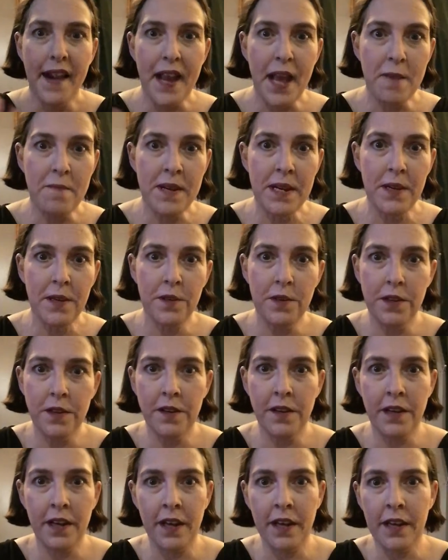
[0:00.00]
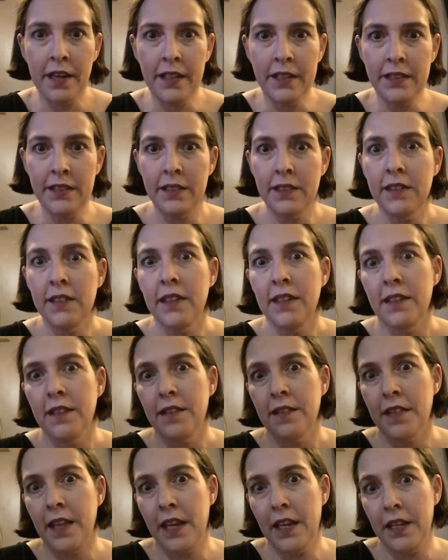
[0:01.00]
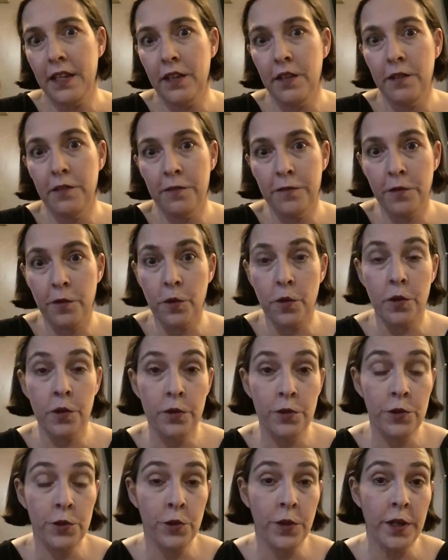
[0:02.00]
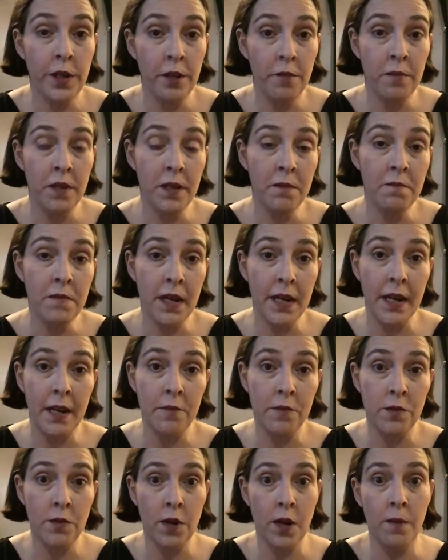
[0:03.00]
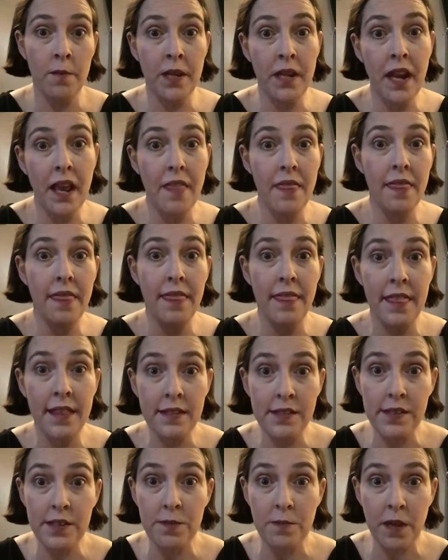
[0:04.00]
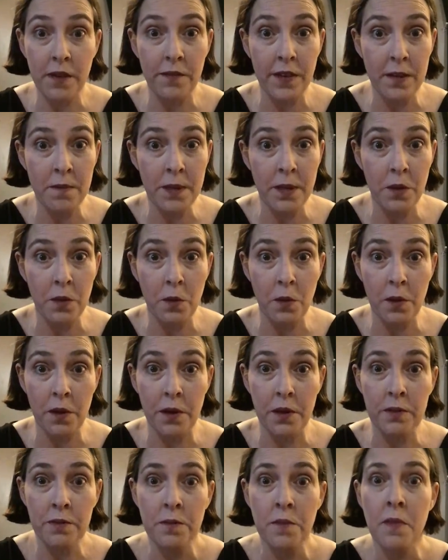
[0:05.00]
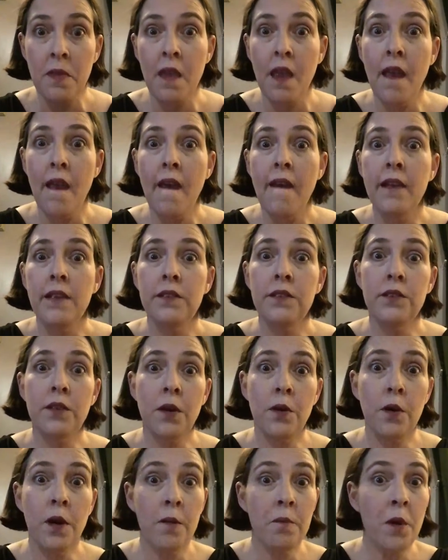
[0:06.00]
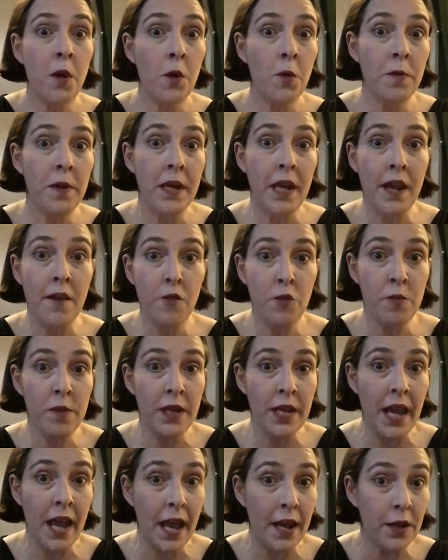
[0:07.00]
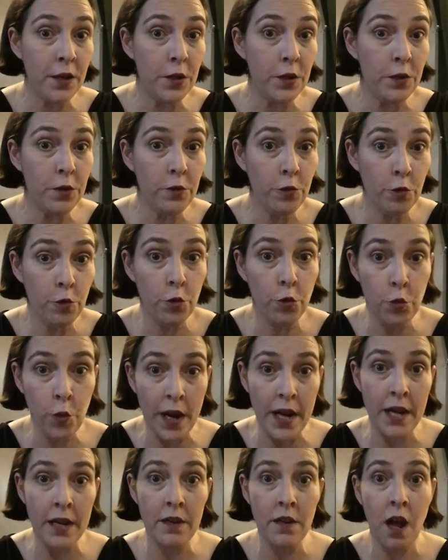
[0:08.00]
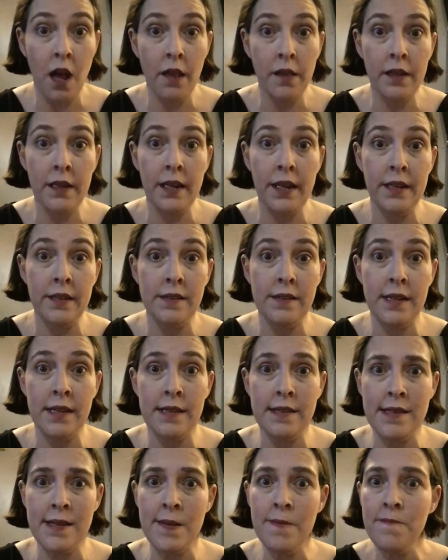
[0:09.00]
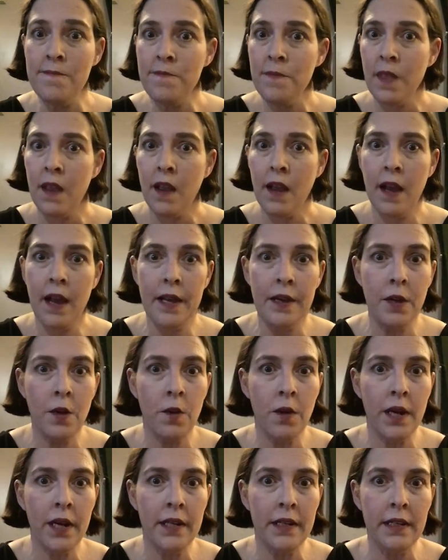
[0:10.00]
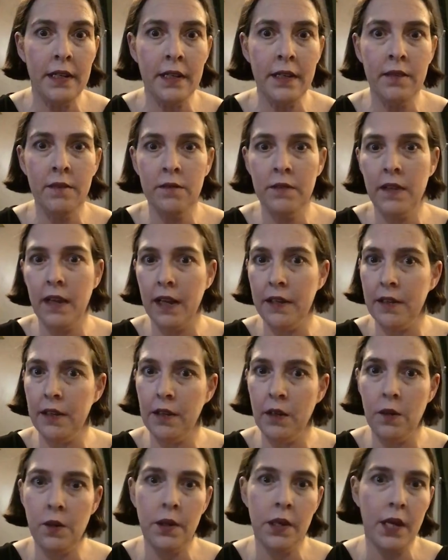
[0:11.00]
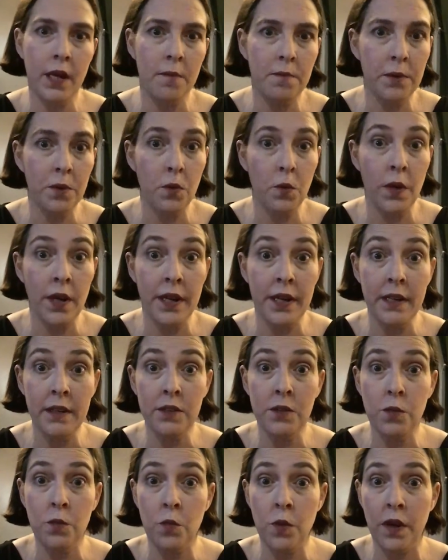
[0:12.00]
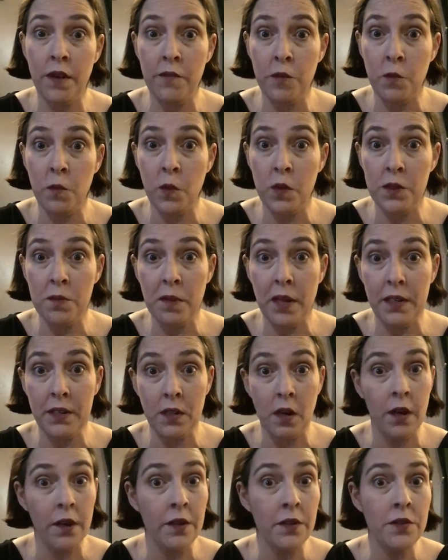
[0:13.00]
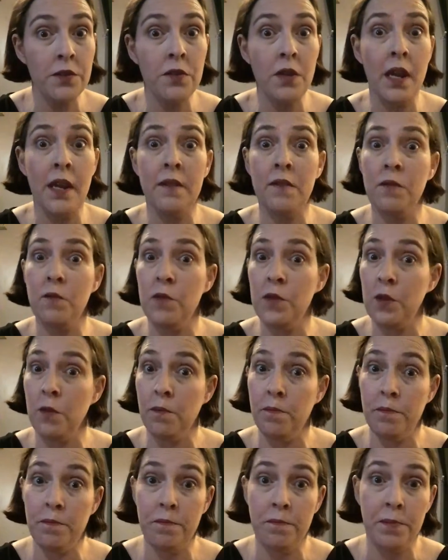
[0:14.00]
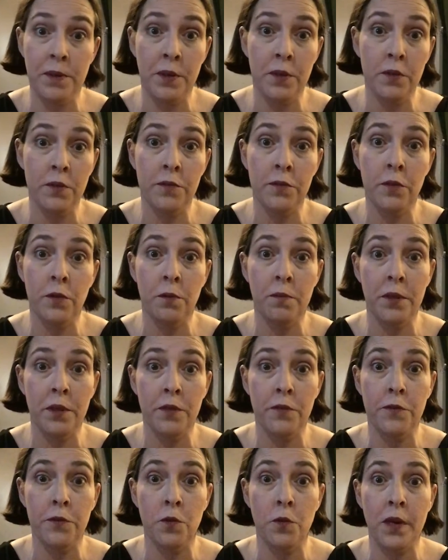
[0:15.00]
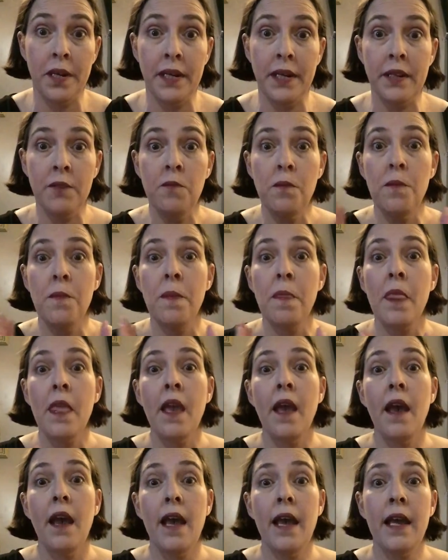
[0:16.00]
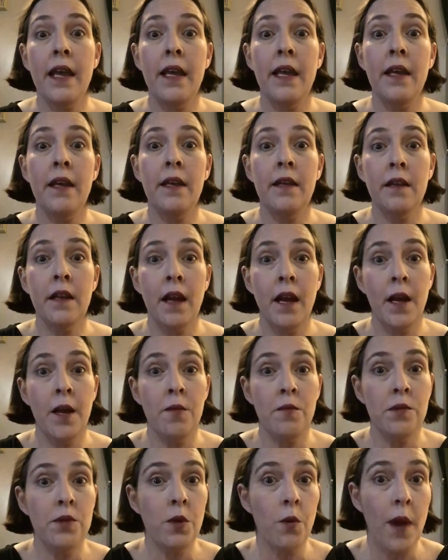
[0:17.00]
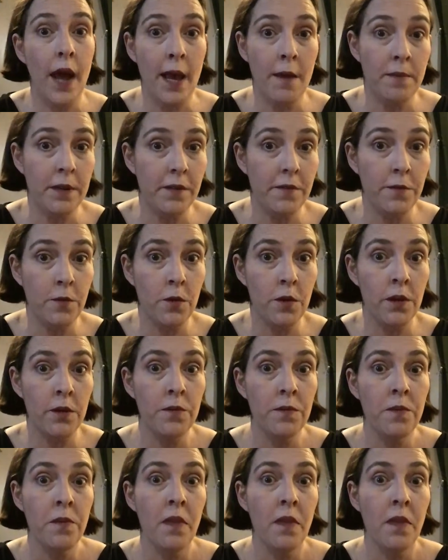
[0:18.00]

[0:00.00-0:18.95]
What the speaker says: Happy New Year, guys. Thank you for joining me. My name's Robin. This is my vaping corner. So I'm hoping everybody had a great holiday season. I know I did. Got to go to a couple of weddings. One of them was my daughter's. It was a beautiful, beautiful wedding, and I am so happy for her.